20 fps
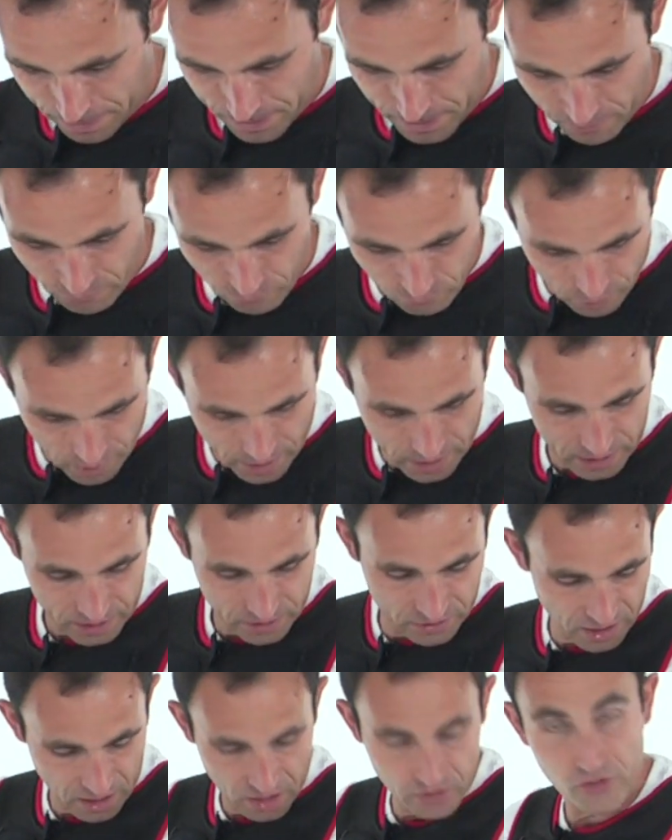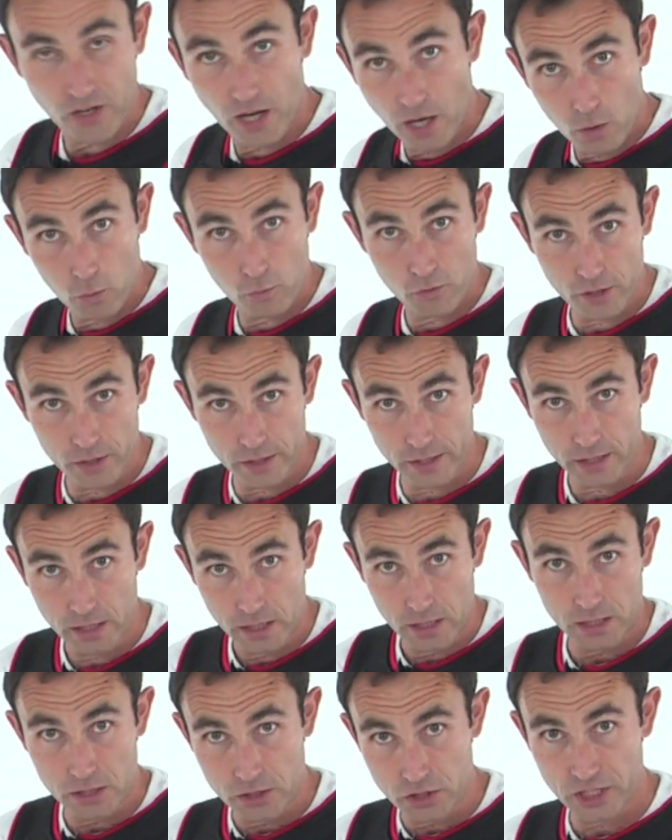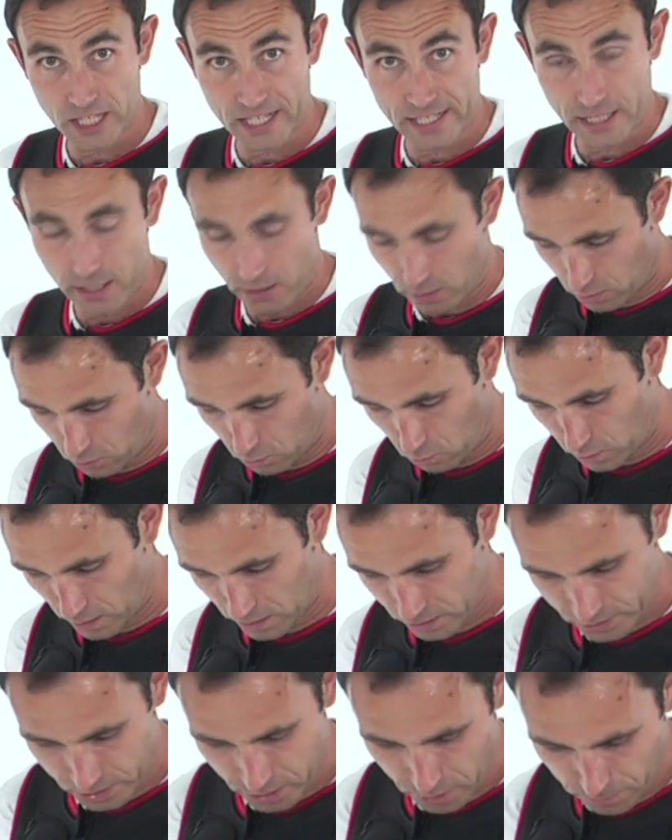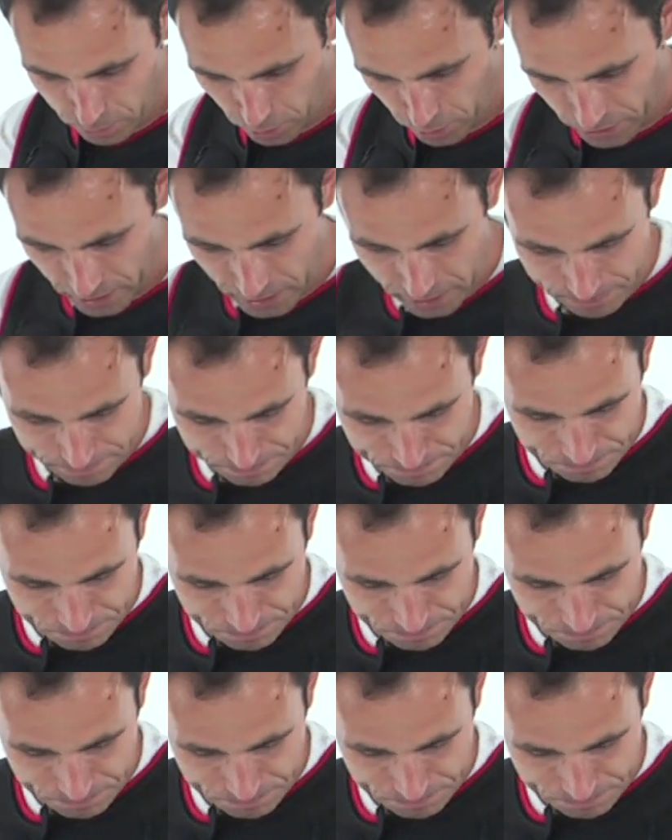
it really does hold the jacket well to your body.